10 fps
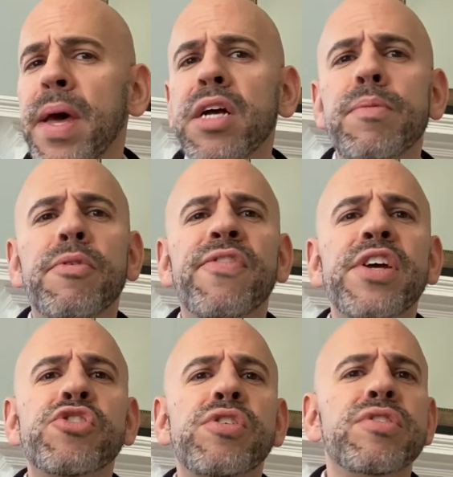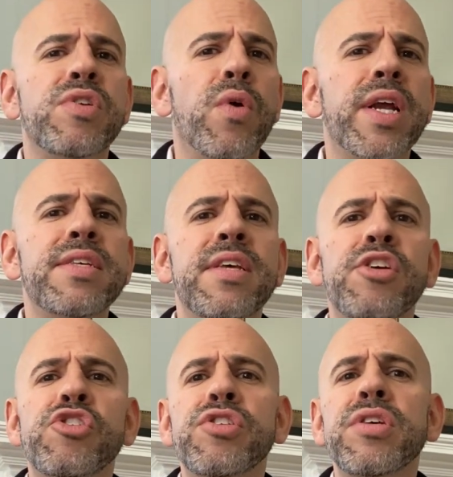medical professionals and
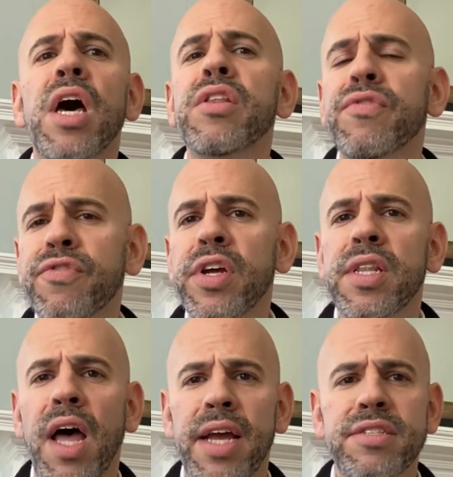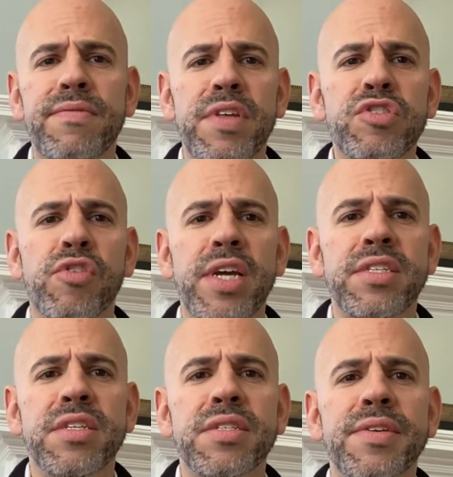organizations on the front lines of this
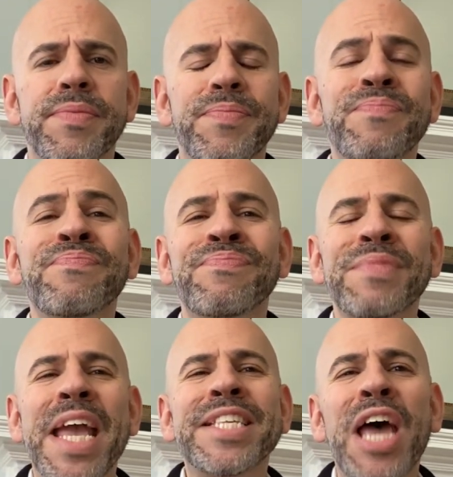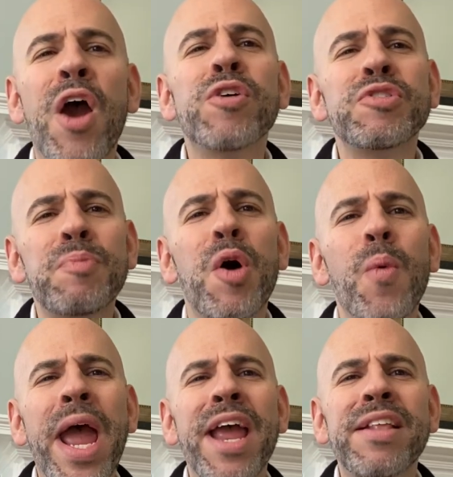crisis. It's our small
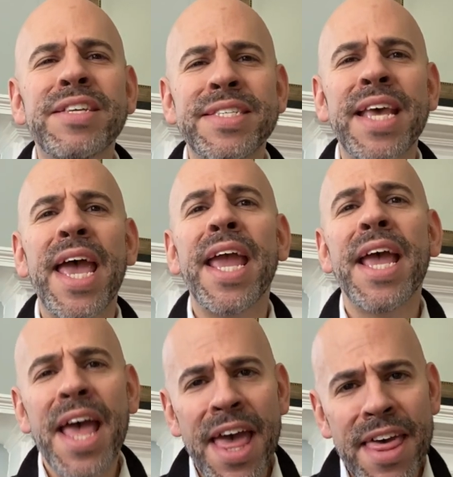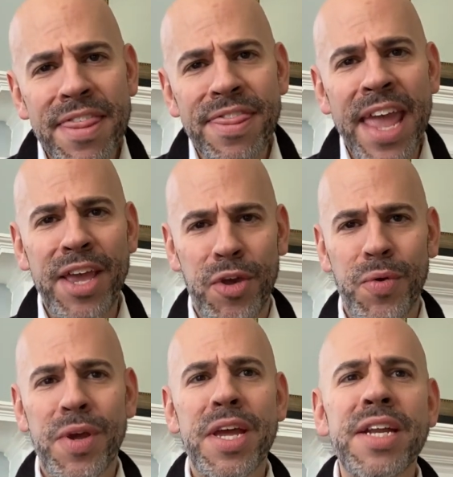way to say thank
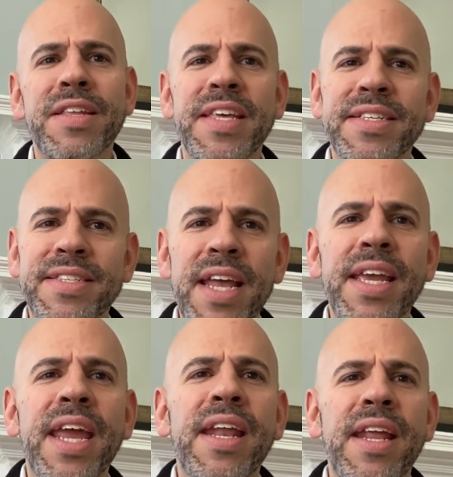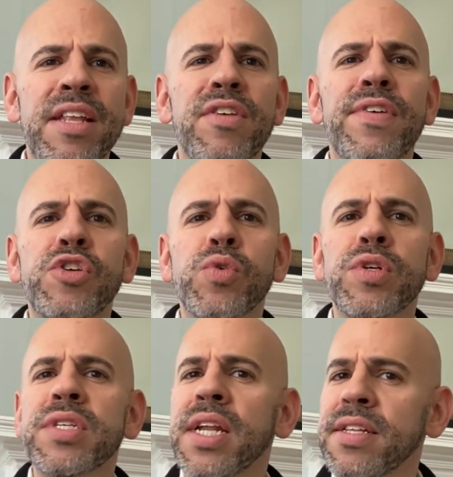you to these dedicated
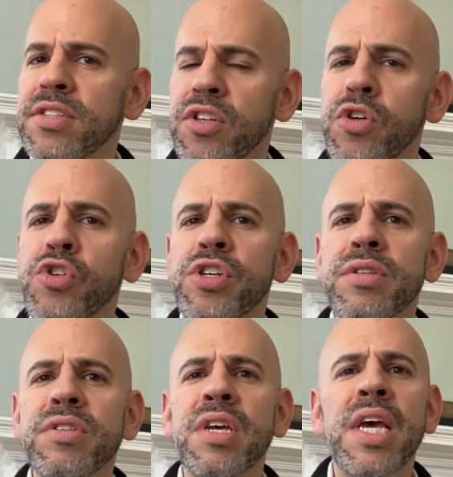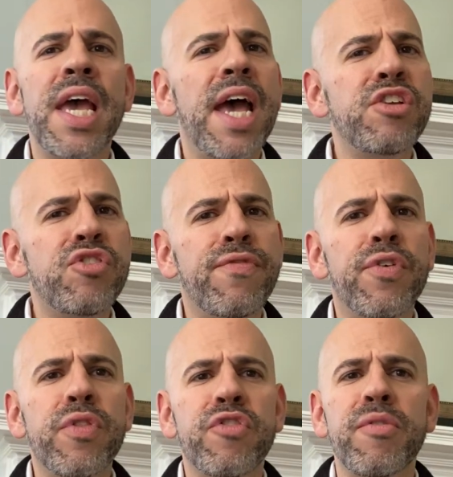individuals and institutions and to
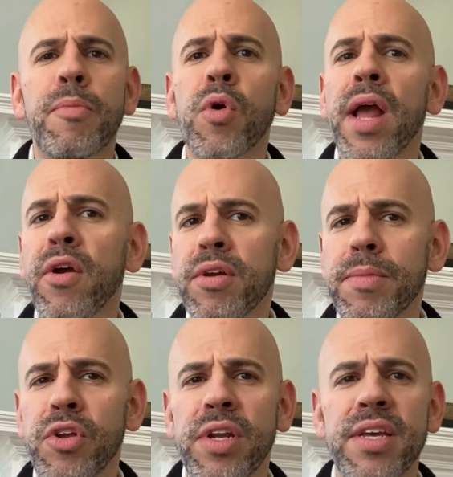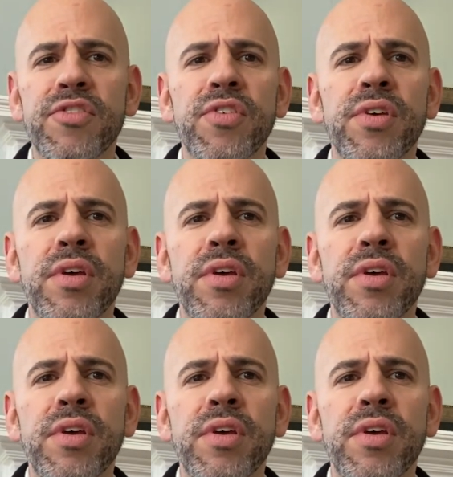further support our communities.